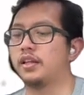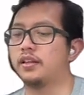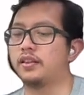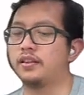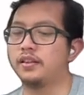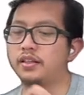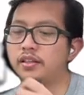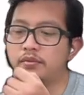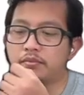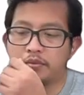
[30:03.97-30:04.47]

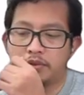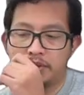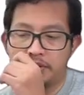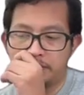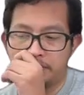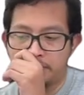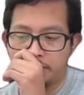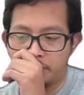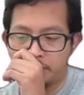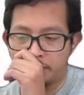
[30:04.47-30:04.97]
But I
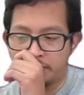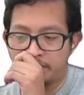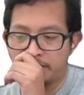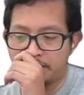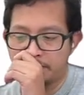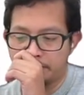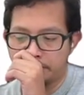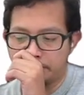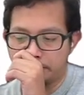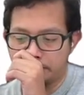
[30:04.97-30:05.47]
think my
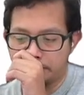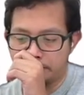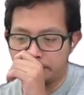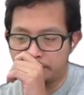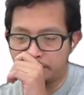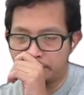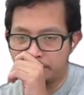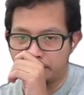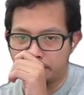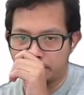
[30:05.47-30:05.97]
drawing
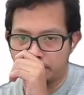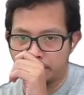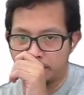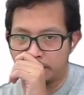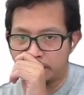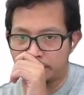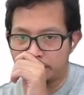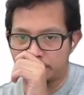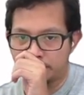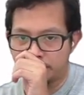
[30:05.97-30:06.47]

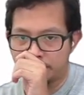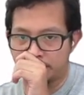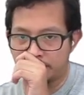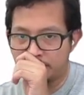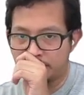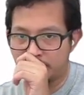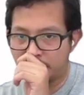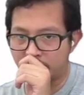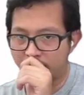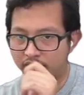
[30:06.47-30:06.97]
not
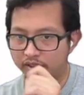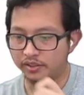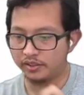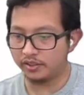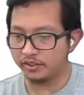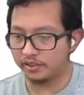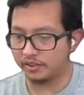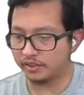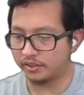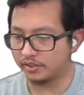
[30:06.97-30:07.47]
really
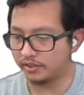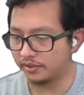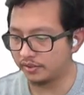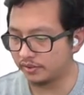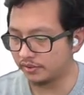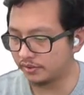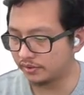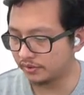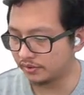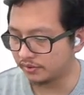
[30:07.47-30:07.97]
clear.
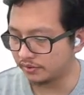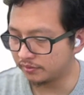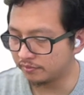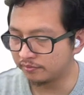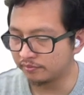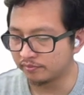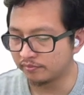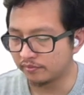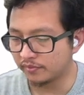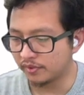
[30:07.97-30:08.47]

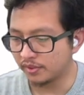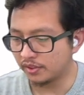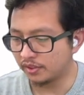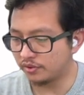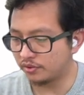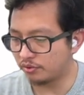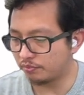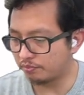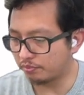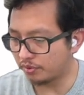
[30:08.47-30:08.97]

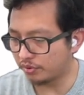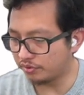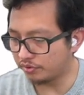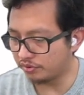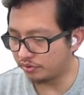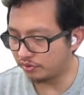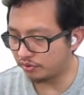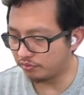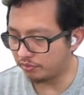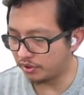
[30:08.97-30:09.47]
It's
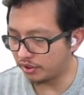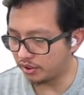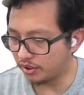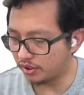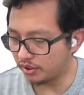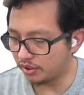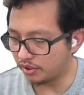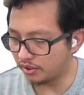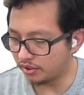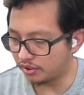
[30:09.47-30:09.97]
supposed to
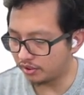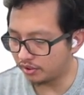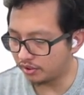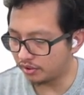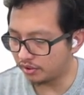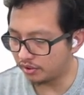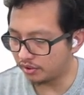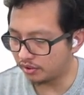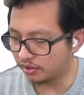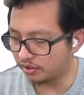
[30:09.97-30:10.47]
be,
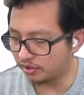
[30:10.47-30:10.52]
